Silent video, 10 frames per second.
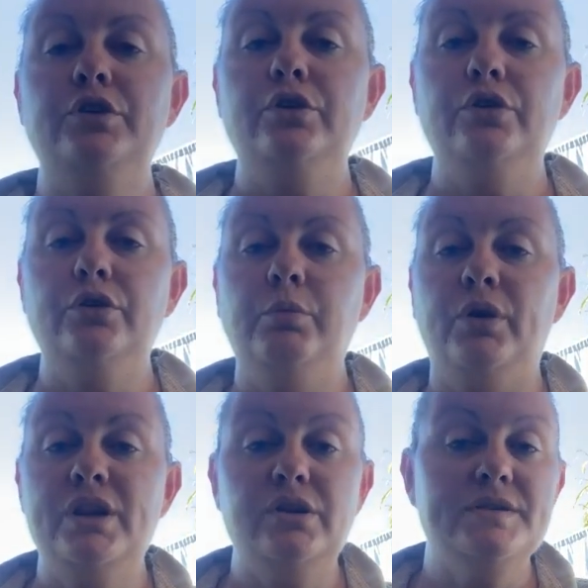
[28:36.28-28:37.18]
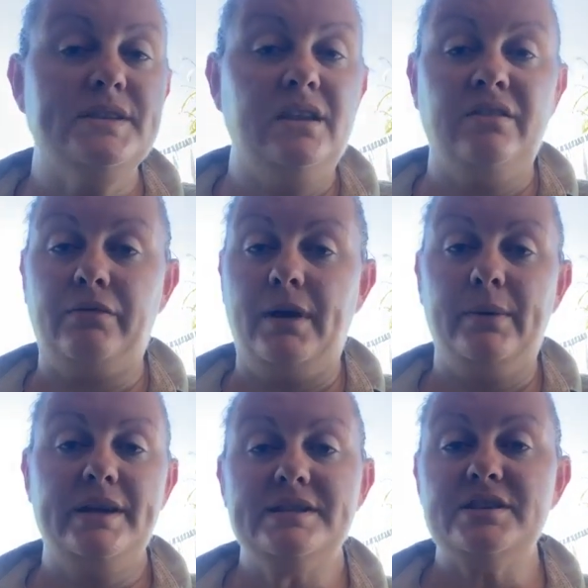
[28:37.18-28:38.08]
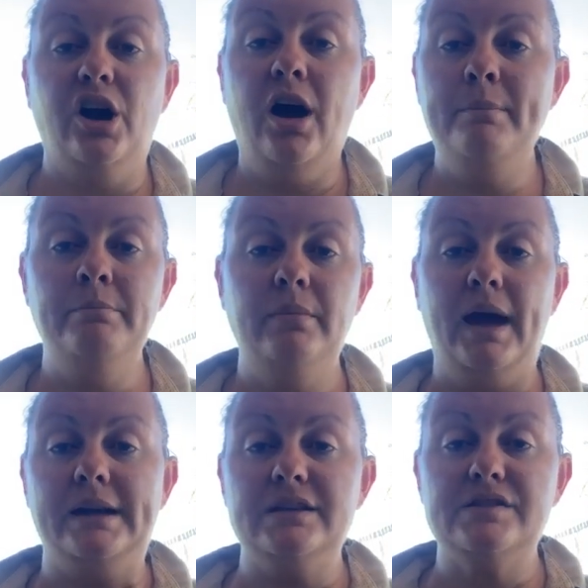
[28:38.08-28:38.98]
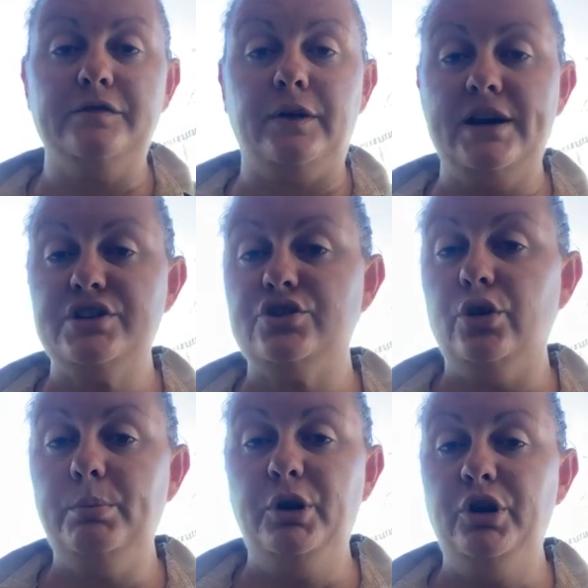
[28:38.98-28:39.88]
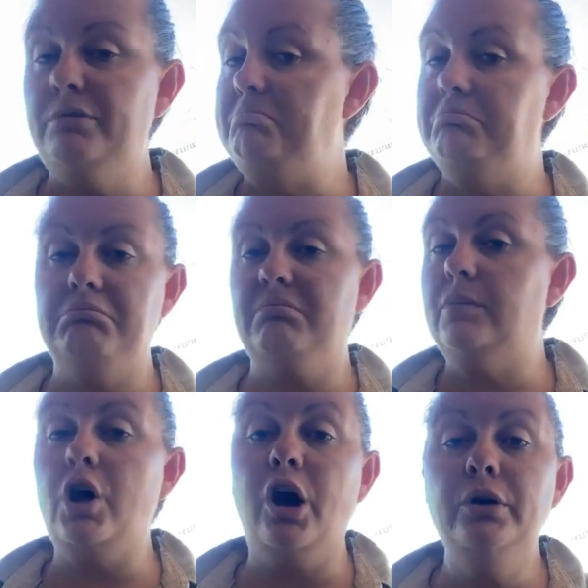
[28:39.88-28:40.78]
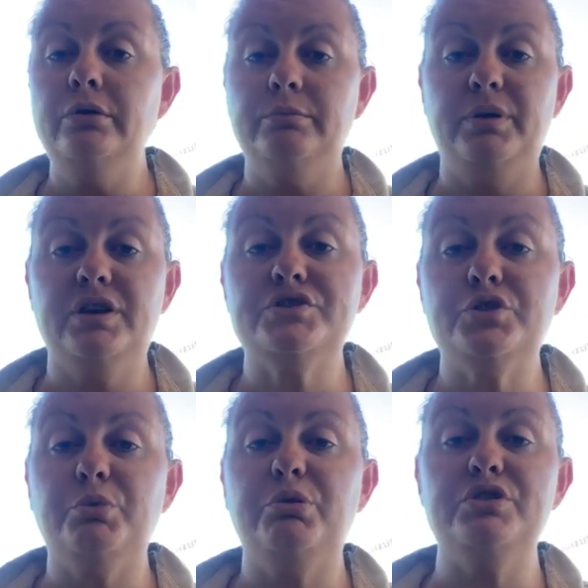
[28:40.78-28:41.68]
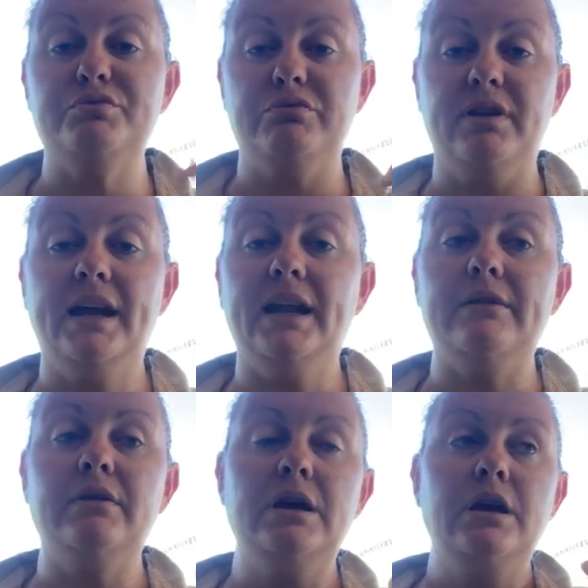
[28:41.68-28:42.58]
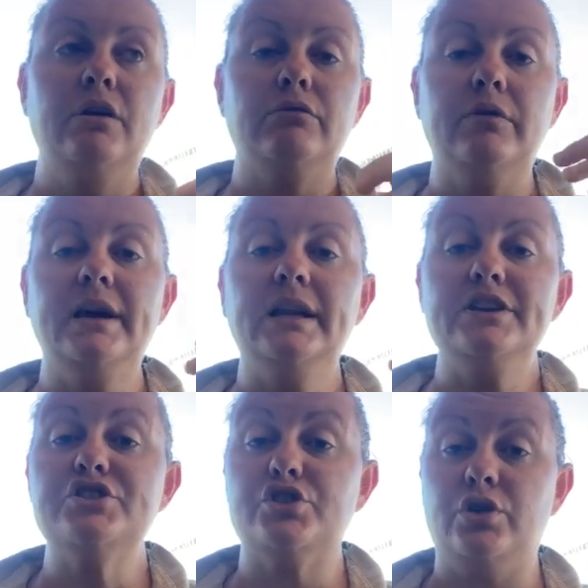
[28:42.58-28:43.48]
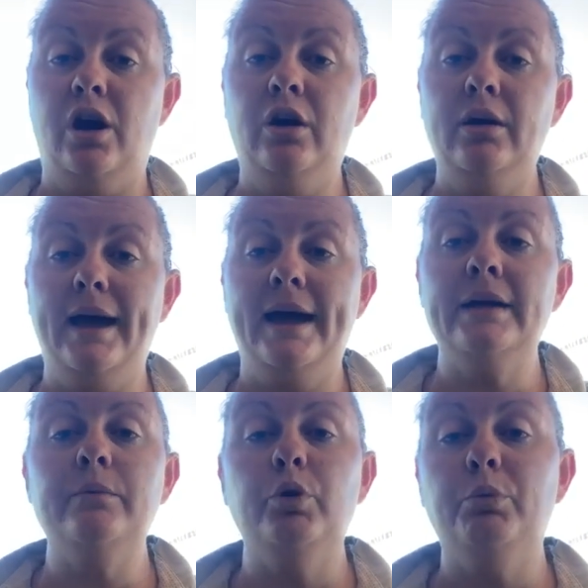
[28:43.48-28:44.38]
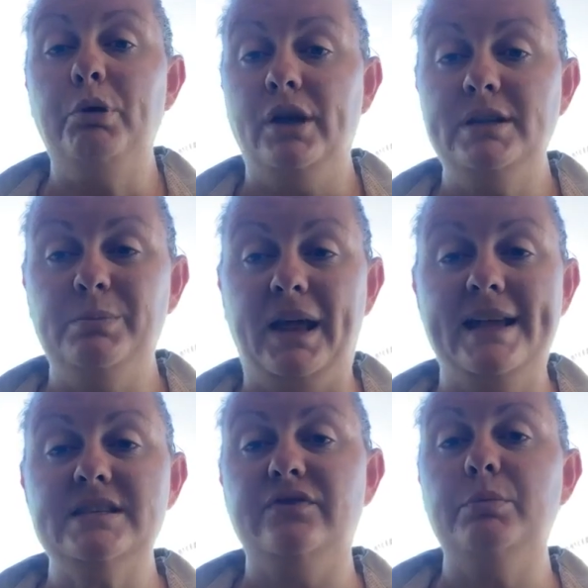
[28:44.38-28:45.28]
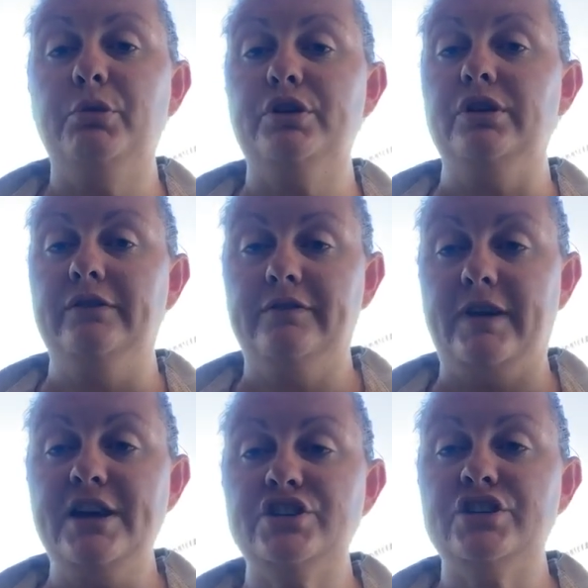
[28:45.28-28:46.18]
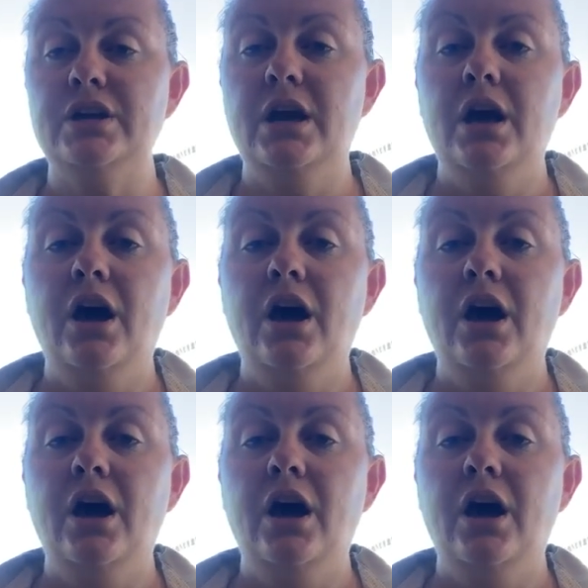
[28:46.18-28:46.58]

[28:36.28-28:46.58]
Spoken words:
you want to use it in 3 weeks' time and it's fresh chook poo, no, because chook poo is really, really strong and it will burn your plants if you put it on fresh.